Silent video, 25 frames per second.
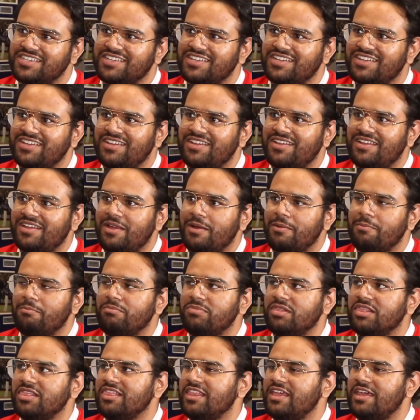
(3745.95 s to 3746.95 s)
Yep.
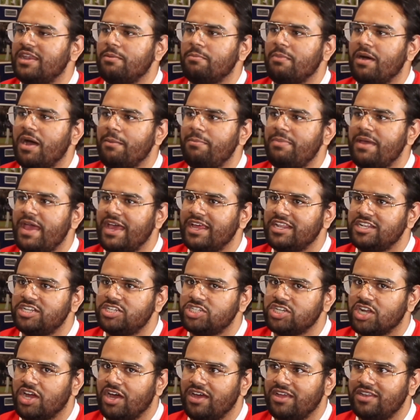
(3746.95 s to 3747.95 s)
Lit him up,
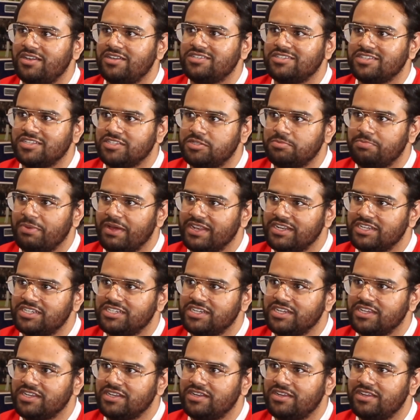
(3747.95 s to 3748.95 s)
headshot,
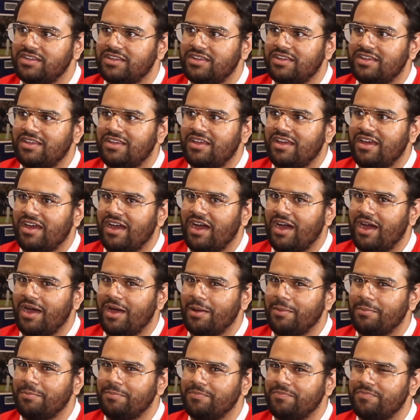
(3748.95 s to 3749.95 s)
suspension.
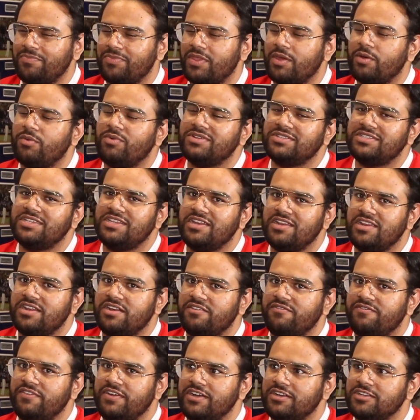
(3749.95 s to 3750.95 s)
It wasn't
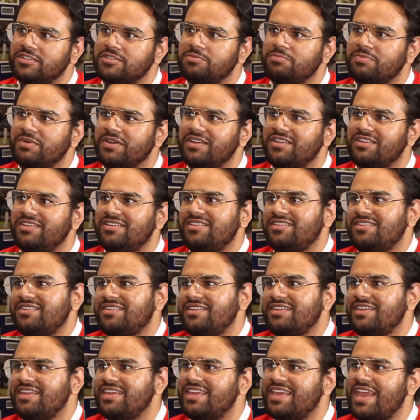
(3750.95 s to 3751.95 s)
interference, but
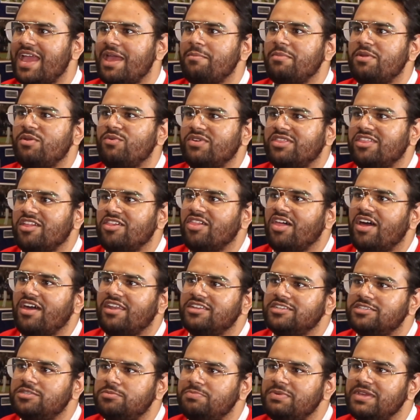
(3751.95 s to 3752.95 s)
he came in with a lot
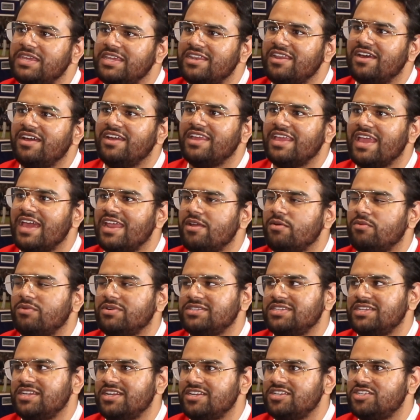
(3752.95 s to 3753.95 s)
of speed. Again, it
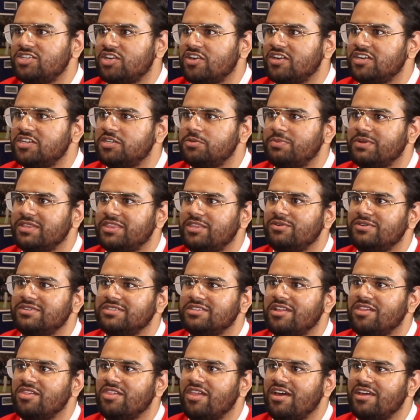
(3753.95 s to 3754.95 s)
wasn't a charge, but there was
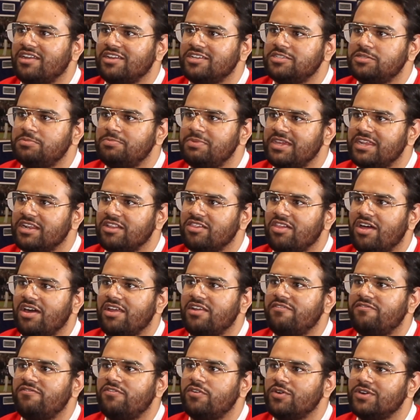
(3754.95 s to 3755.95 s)
a lot of speed, a lot
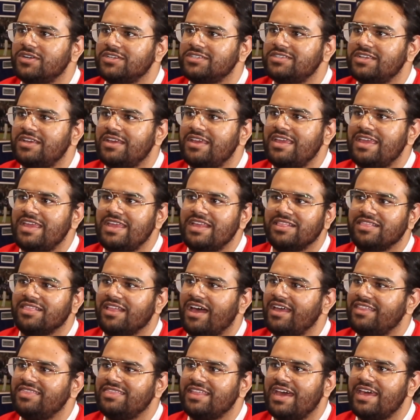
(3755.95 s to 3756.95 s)
of force. He
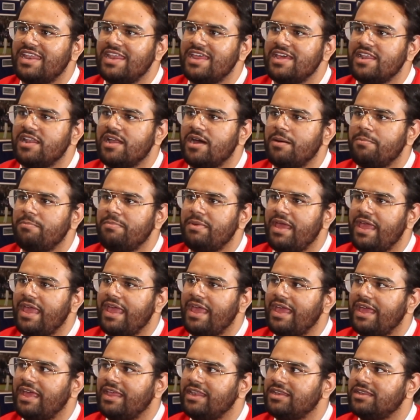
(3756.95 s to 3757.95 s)
lined that hit up,
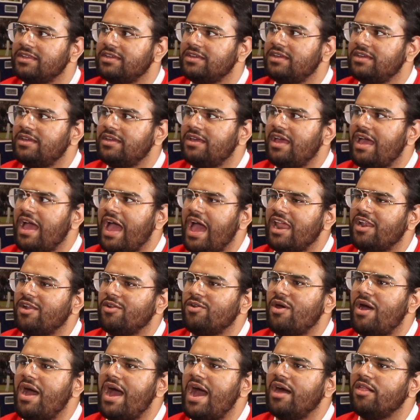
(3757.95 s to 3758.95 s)
and I don't
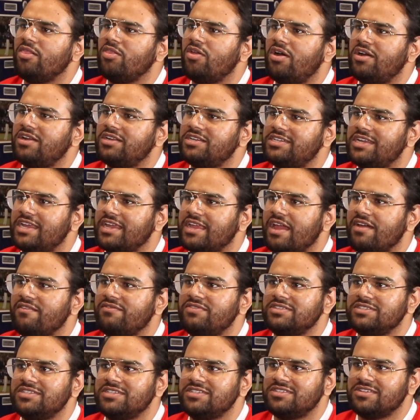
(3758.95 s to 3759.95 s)
know how long Jake
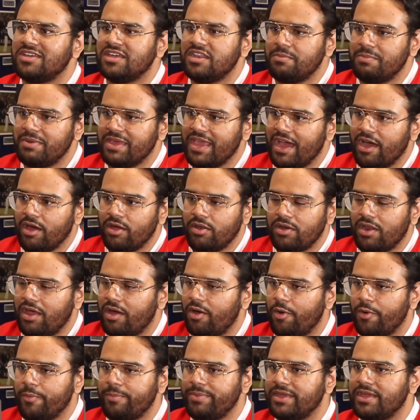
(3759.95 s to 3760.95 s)
Evans is going to be out.
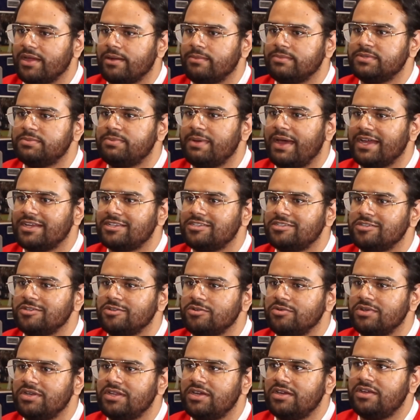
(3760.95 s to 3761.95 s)
Hope he comes back
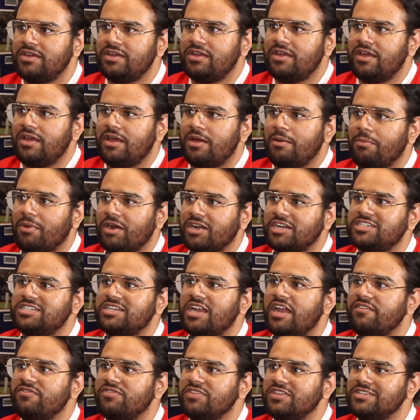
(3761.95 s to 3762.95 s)
soon. Mark
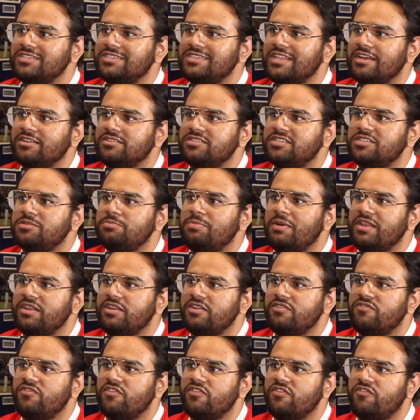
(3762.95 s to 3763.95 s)
Scheifele is now
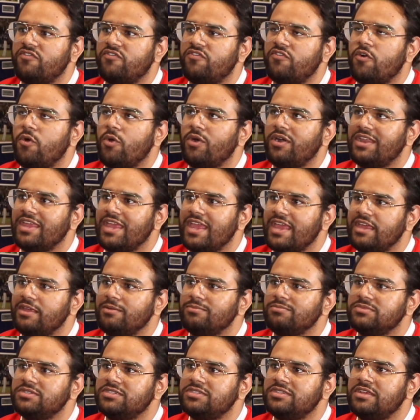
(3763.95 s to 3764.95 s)
suspended for 4
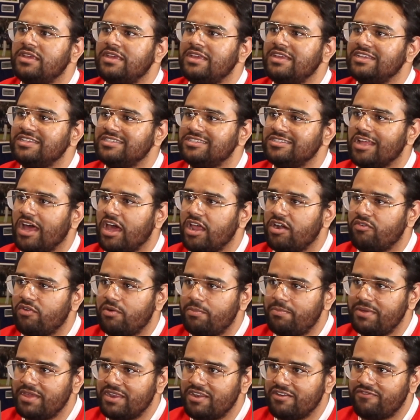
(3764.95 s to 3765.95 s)
games. He's not a
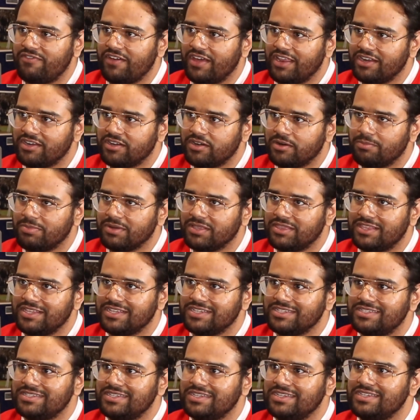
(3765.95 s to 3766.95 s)
repeat offender, but
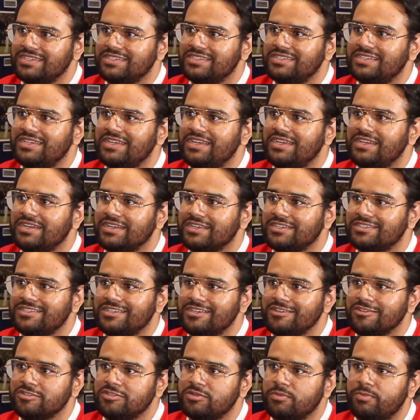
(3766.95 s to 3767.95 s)
this is
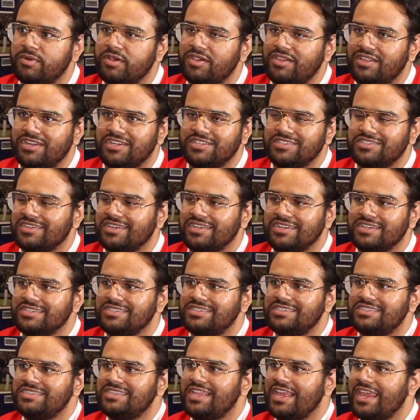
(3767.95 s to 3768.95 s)
inexcusable, and it's going to
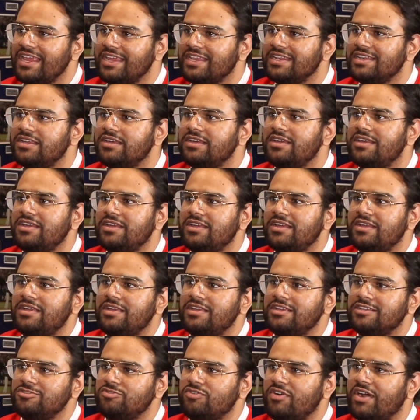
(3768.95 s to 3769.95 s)
stain
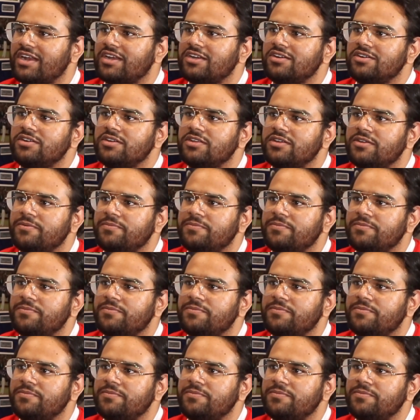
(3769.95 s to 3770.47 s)
his record.